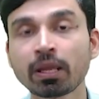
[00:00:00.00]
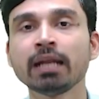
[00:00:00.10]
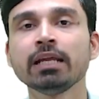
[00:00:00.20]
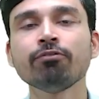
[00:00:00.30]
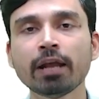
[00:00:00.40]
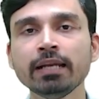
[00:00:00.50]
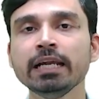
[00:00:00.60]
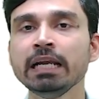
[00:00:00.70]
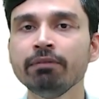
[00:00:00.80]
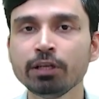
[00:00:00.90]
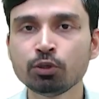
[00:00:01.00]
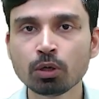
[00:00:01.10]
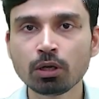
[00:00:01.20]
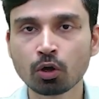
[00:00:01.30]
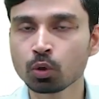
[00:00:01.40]
And if any
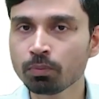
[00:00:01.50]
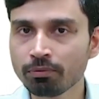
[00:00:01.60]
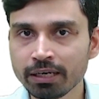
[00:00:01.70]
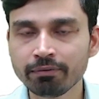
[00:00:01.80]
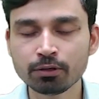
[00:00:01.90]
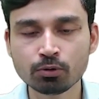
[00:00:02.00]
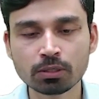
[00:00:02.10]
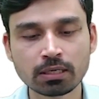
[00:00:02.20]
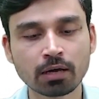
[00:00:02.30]
individual or group of individuals